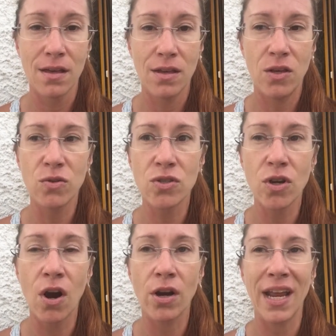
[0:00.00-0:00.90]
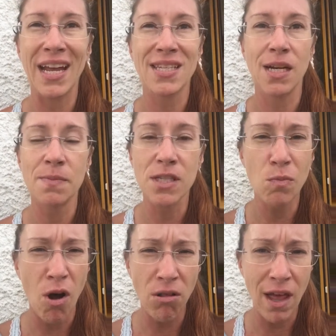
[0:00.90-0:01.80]
you start at some
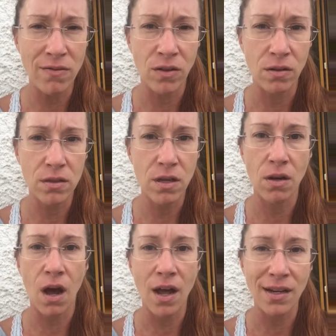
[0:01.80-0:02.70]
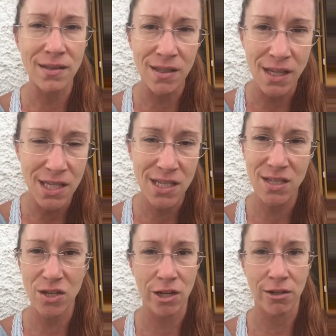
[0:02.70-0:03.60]
small level to not
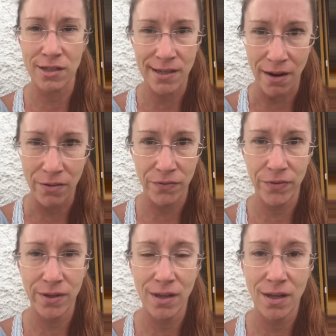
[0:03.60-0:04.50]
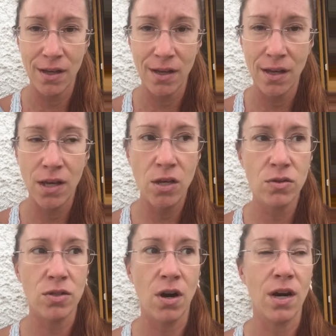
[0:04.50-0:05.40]
exist to yourself. You
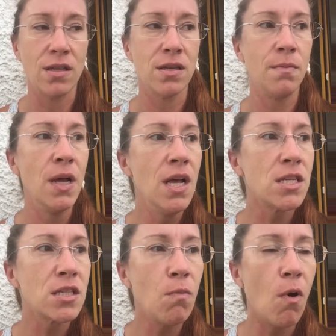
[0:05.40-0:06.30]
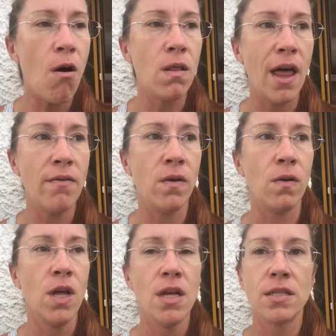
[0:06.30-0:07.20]
start at some small
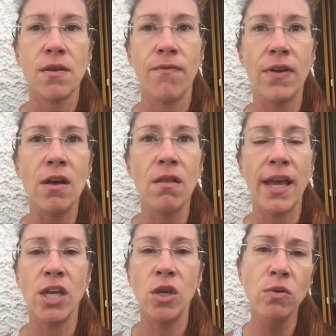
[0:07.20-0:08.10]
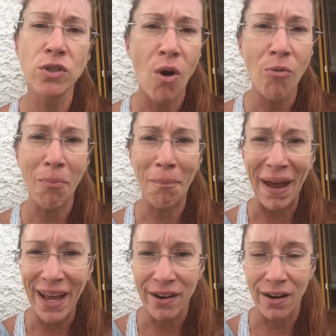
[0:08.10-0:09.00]
level to feel like you don't
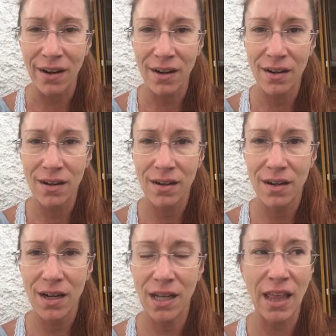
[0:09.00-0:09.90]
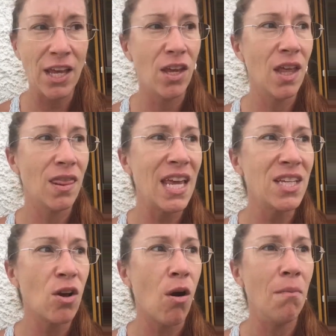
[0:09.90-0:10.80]
matter and like
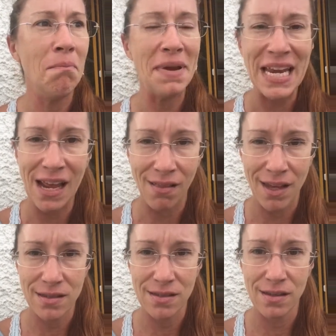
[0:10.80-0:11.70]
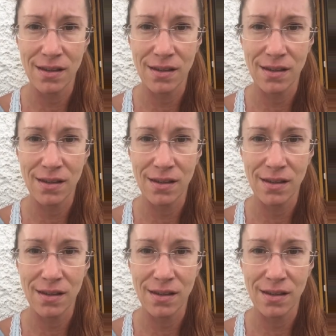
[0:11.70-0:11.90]
things are meaningless